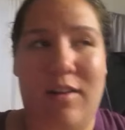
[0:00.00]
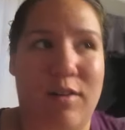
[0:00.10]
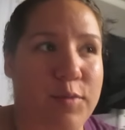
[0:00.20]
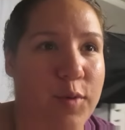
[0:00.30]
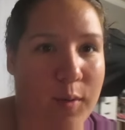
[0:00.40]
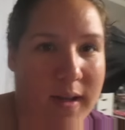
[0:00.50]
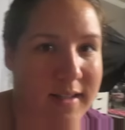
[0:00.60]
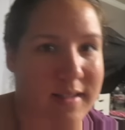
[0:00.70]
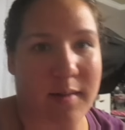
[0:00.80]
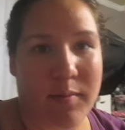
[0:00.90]

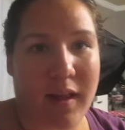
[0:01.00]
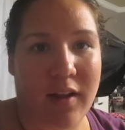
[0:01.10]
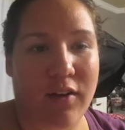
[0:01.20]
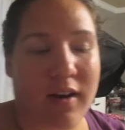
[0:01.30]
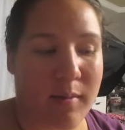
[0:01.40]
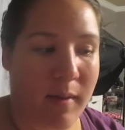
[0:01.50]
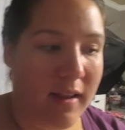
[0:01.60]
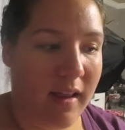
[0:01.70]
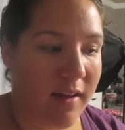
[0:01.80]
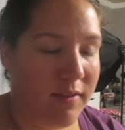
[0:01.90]
ruin something good in my
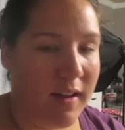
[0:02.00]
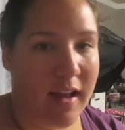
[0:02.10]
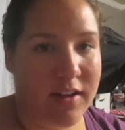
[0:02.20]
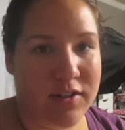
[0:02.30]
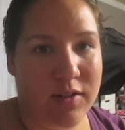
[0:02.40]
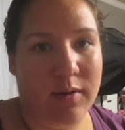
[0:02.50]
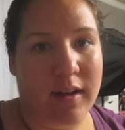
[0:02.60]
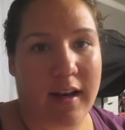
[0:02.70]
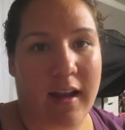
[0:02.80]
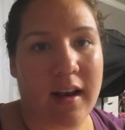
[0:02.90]
life. Like, I just don't
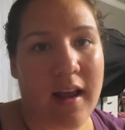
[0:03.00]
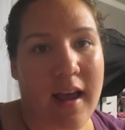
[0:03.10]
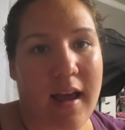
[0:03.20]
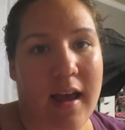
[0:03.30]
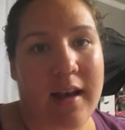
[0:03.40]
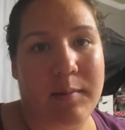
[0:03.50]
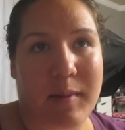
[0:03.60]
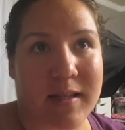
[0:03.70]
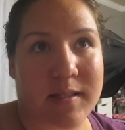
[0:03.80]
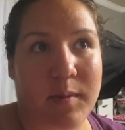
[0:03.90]
get it, and it
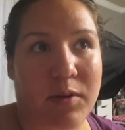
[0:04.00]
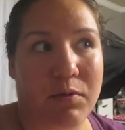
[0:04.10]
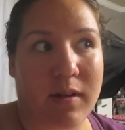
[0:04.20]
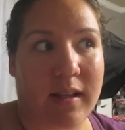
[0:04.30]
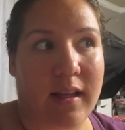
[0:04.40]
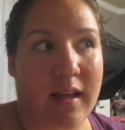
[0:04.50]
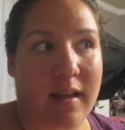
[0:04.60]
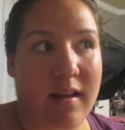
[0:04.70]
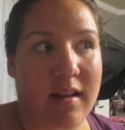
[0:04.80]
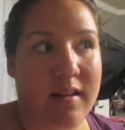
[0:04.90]
makes me
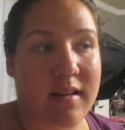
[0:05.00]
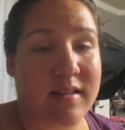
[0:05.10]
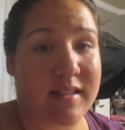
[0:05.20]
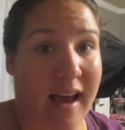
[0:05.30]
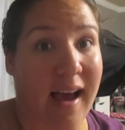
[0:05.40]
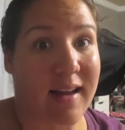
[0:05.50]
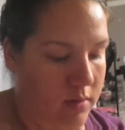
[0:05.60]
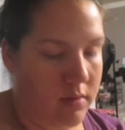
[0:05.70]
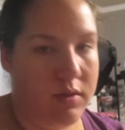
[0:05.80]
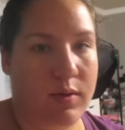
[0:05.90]
really
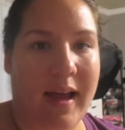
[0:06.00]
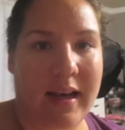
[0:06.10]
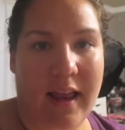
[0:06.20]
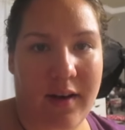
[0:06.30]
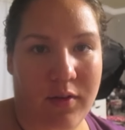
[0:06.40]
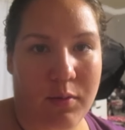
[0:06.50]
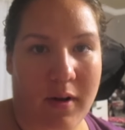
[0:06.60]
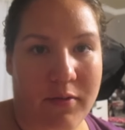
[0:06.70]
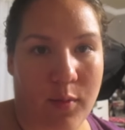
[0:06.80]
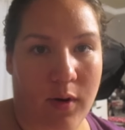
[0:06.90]
sad. So I had kind of a
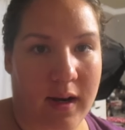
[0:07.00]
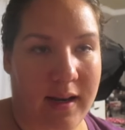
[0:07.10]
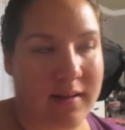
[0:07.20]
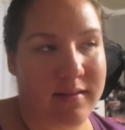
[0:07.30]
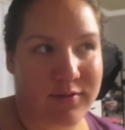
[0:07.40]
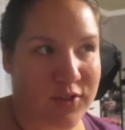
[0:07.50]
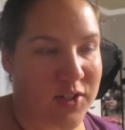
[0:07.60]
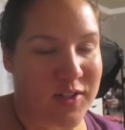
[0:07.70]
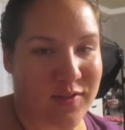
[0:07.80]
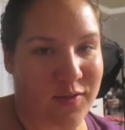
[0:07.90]
rough morning
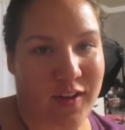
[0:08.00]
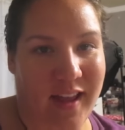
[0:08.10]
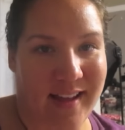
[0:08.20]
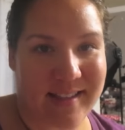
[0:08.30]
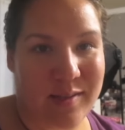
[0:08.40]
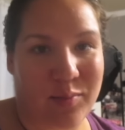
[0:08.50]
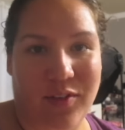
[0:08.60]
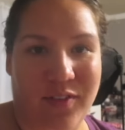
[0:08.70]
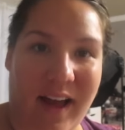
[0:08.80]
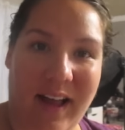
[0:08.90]
just for that
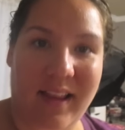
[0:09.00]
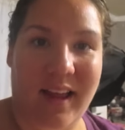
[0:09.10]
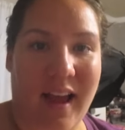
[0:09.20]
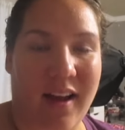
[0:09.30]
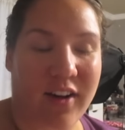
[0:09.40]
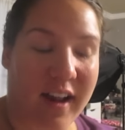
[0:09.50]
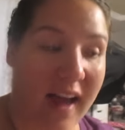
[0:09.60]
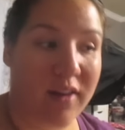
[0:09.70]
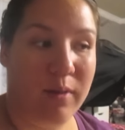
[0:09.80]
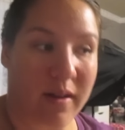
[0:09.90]
simple fact. Like, I already
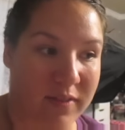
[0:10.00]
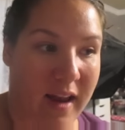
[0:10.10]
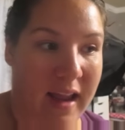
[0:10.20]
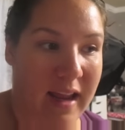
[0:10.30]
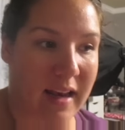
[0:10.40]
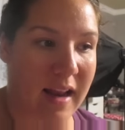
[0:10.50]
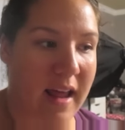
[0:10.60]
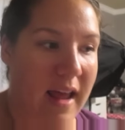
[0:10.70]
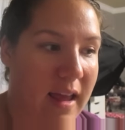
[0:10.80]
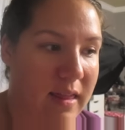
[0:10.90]
had a rough night,
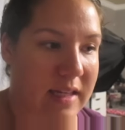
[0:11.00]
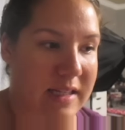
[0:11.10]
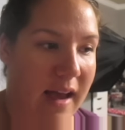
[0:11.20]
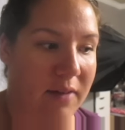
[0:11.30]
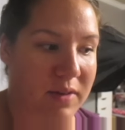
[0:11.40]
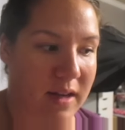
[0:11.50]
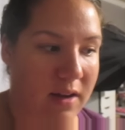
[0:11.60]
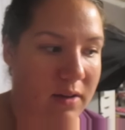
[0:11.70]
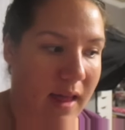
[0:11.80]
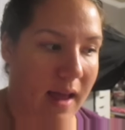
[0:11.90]
and then to have to
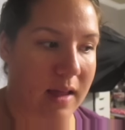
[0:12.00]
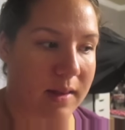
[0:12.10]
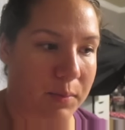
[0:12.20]
hear that in the